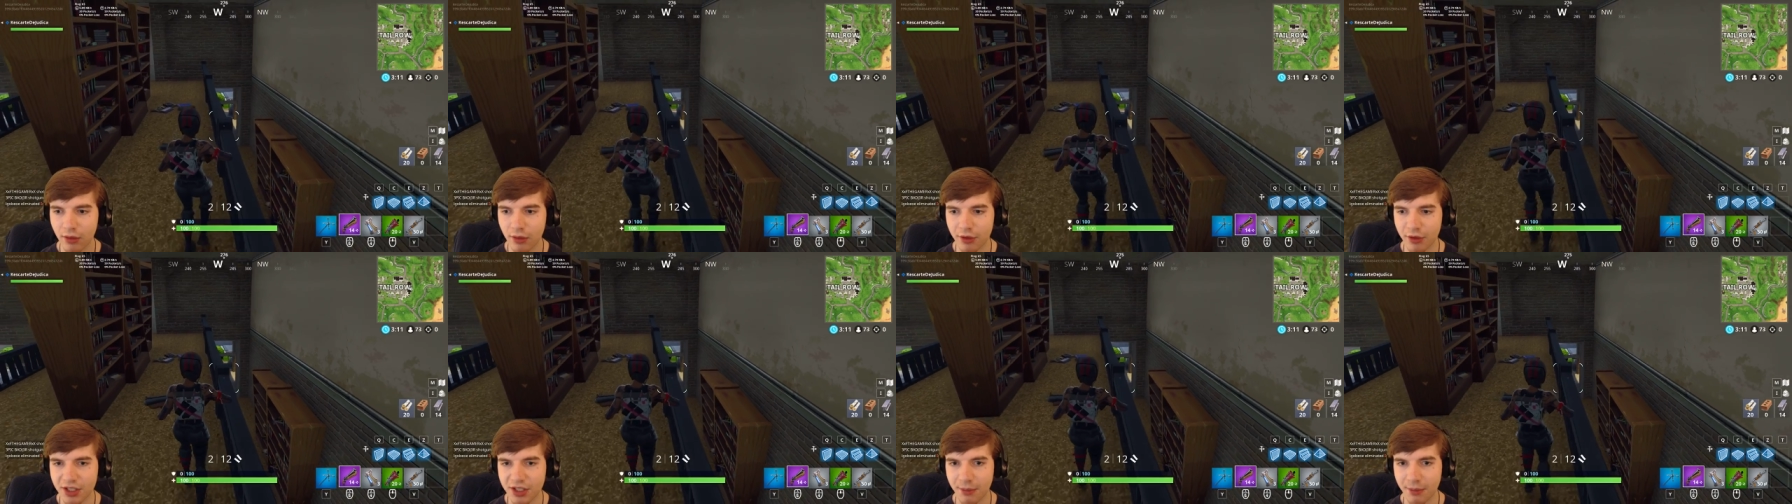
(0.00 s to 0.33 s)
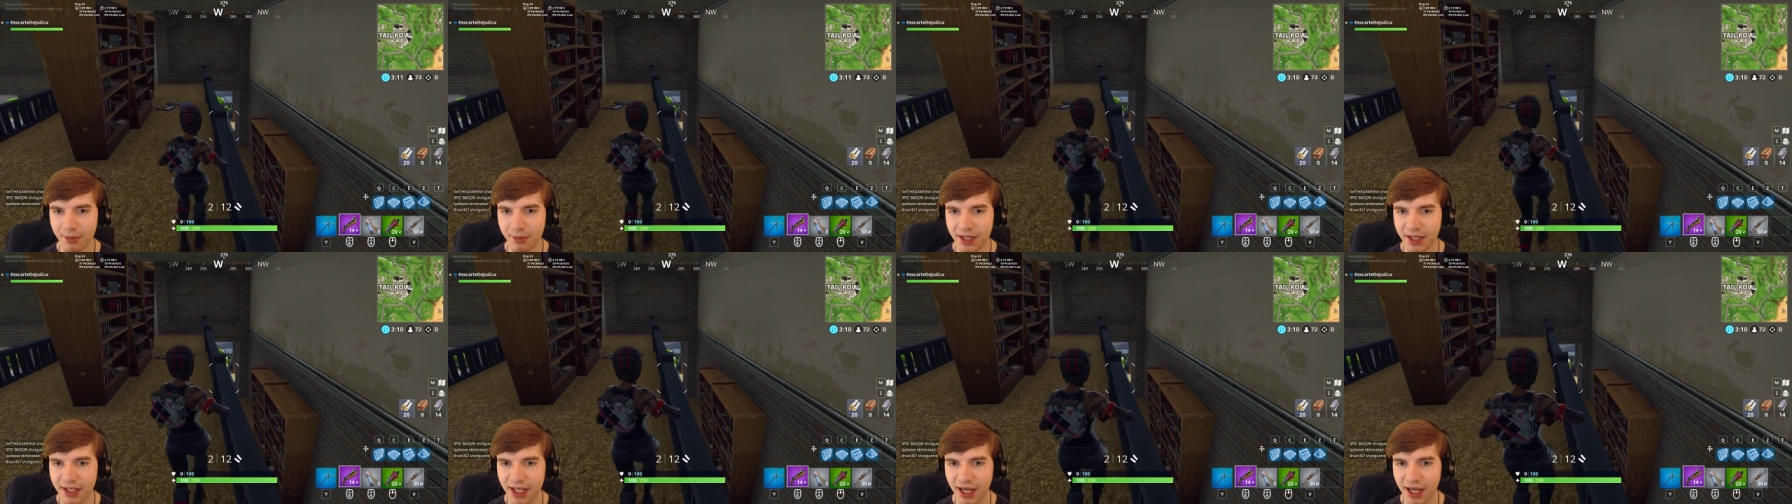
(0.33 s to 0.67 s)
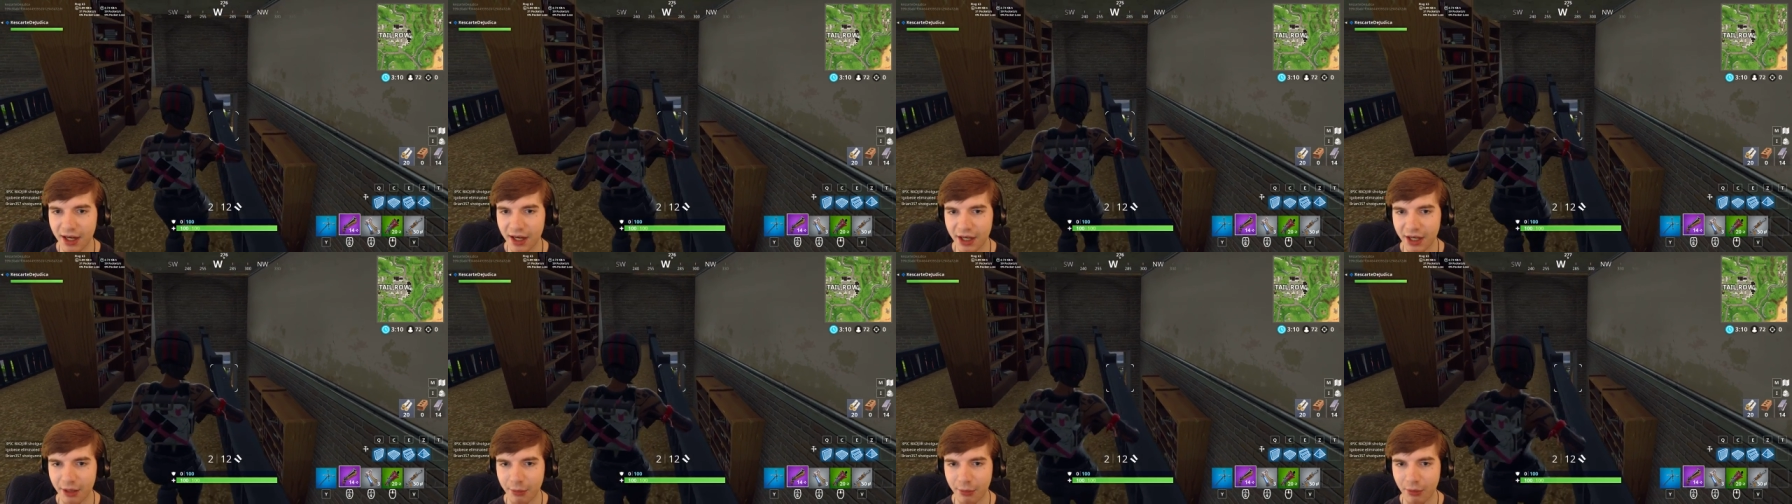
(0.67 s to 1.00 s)
There's somebody
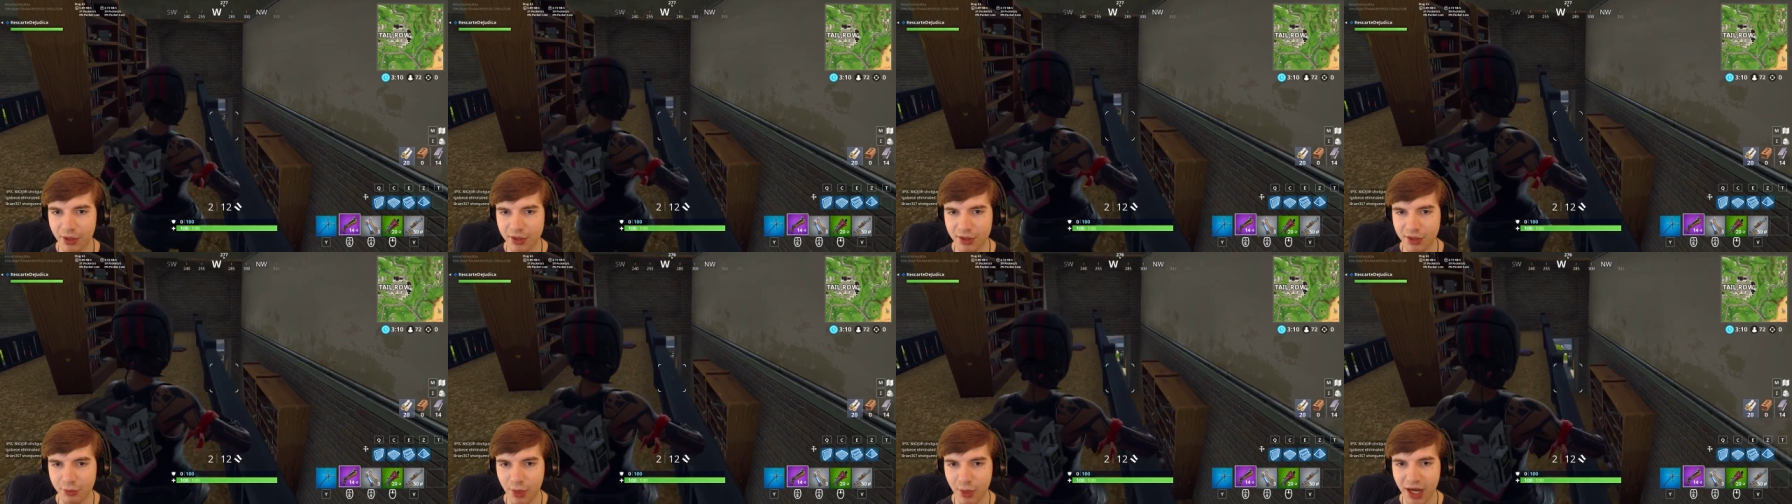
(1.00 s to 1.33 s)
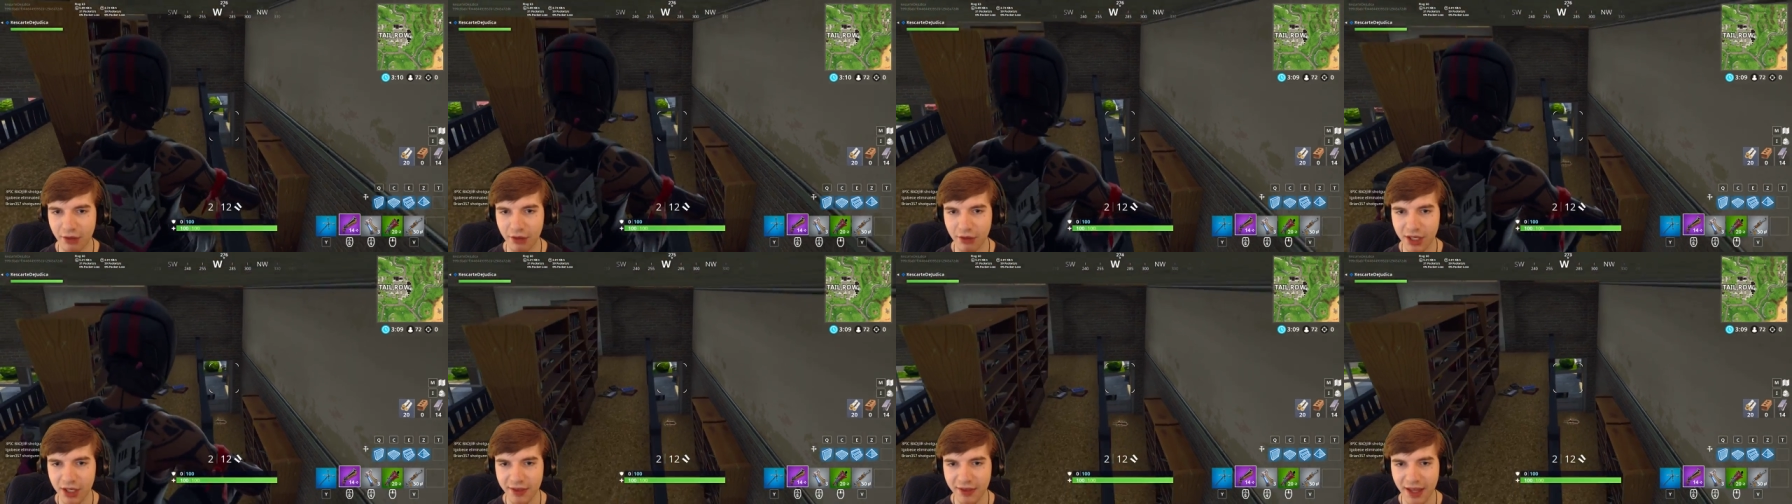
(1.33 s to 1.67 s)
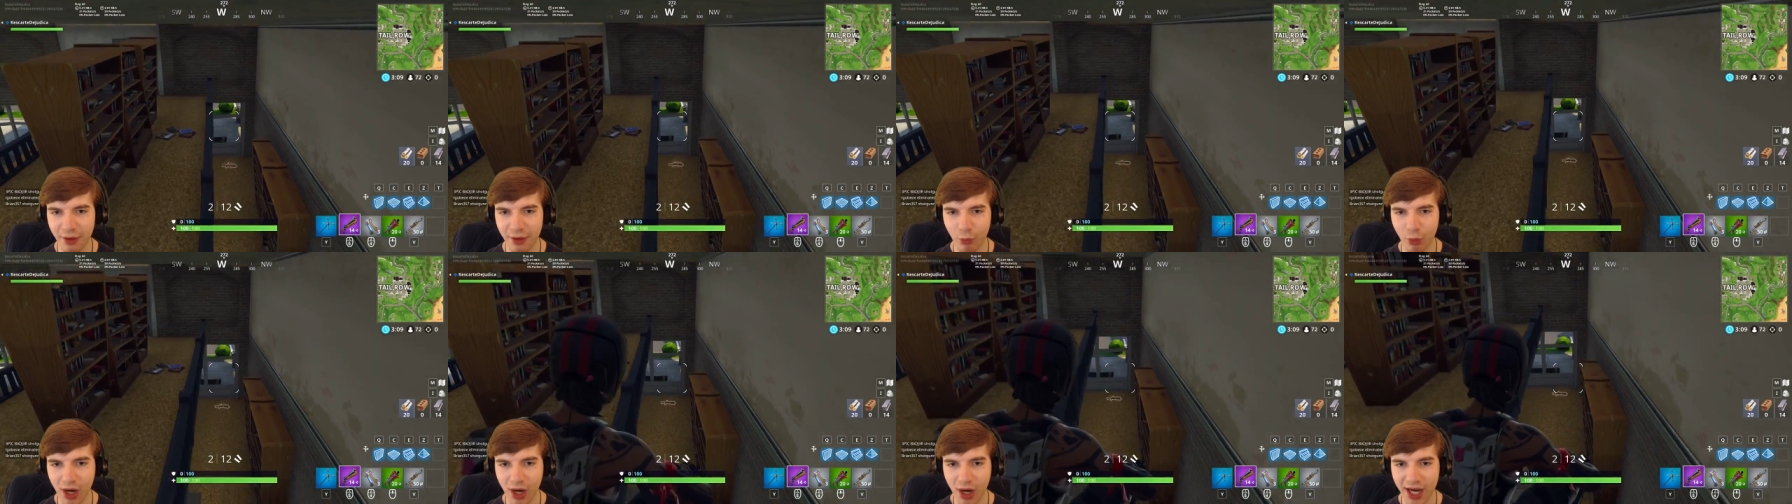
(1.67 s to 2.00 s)
down here, boys. Wow, look at
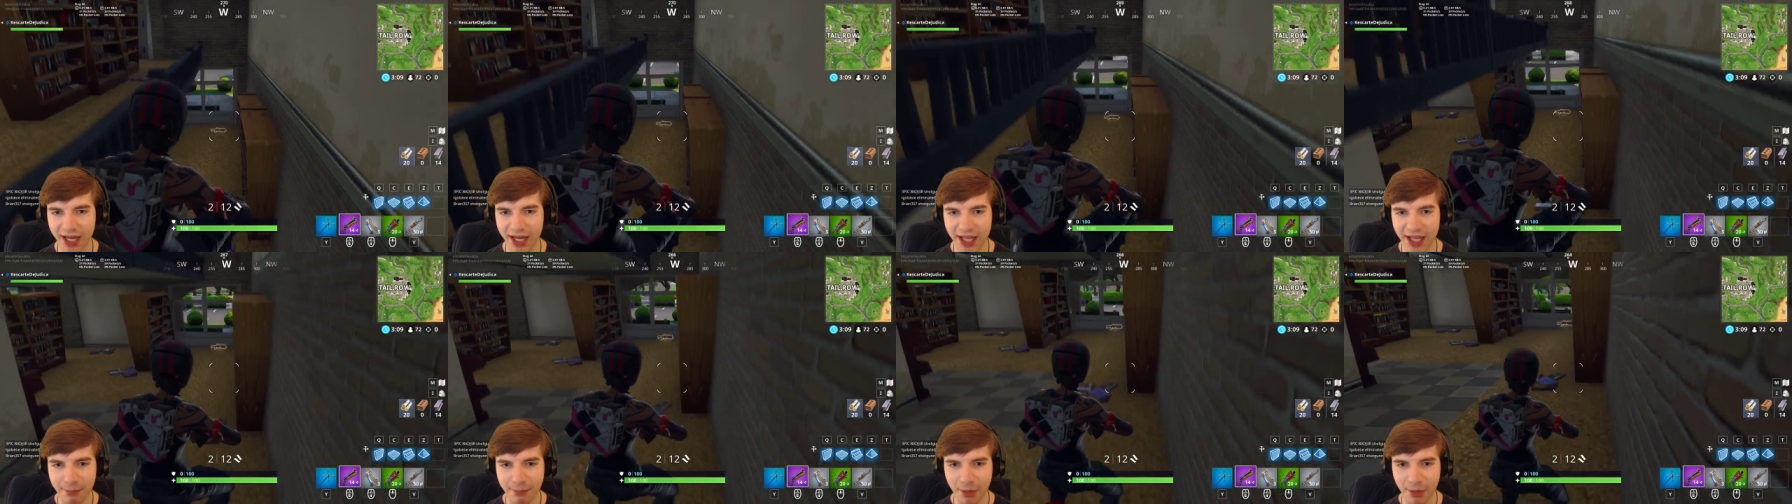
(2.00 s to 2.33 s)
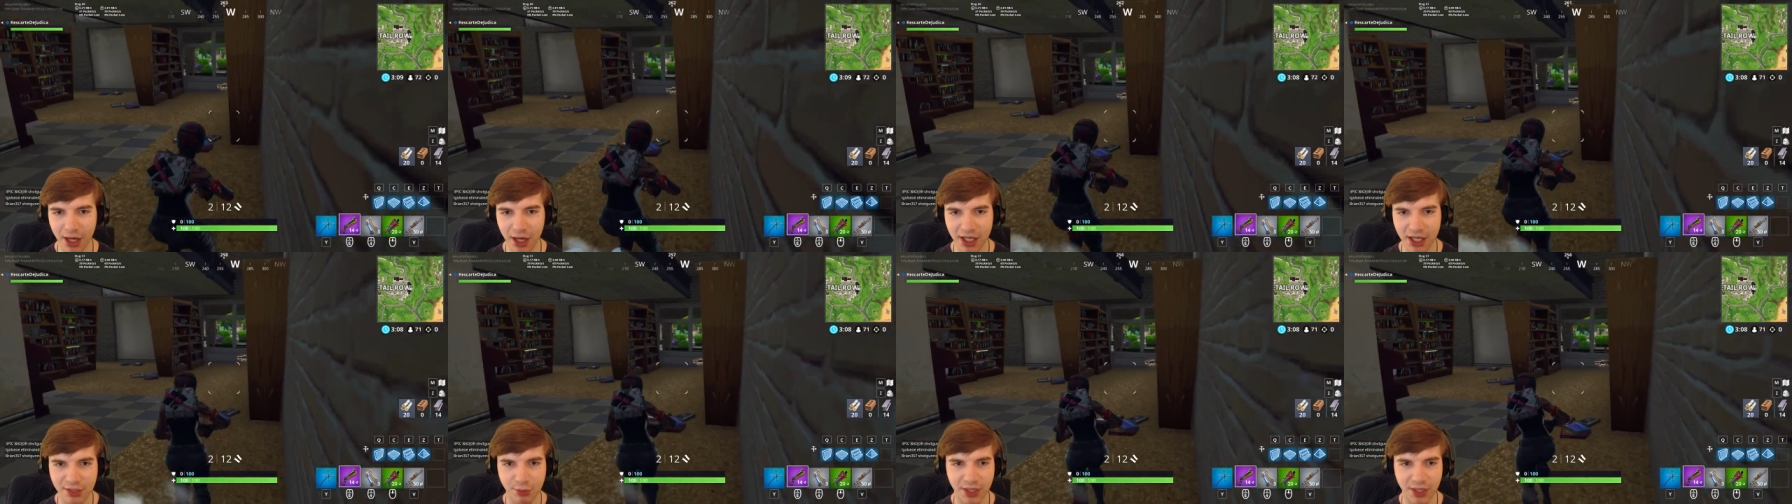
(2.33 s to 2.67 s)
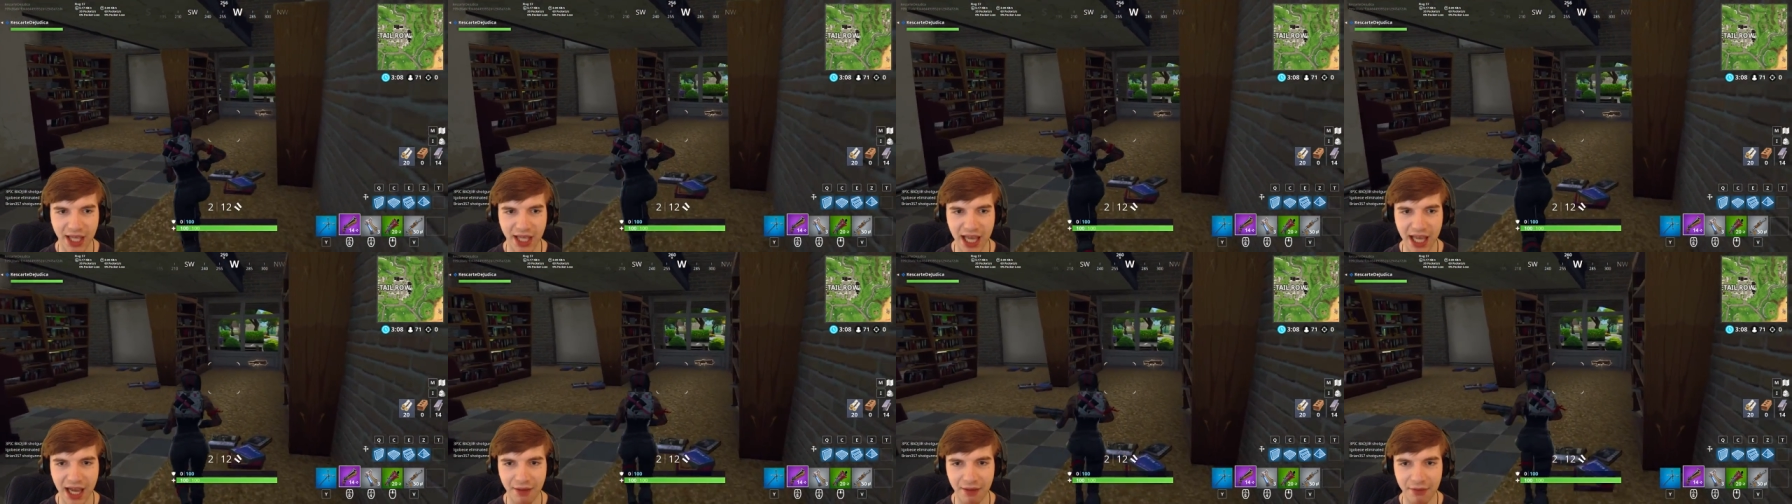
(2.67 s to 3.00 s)
that wide hitbox
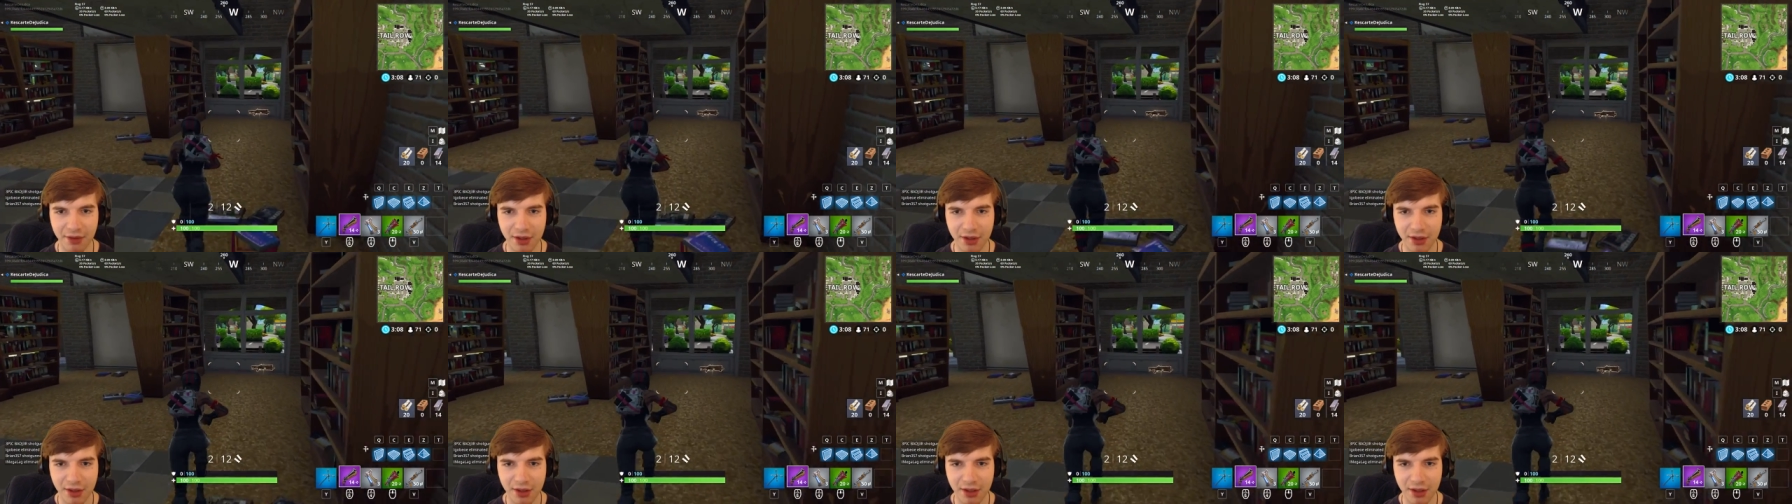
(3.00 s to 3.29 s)
we have.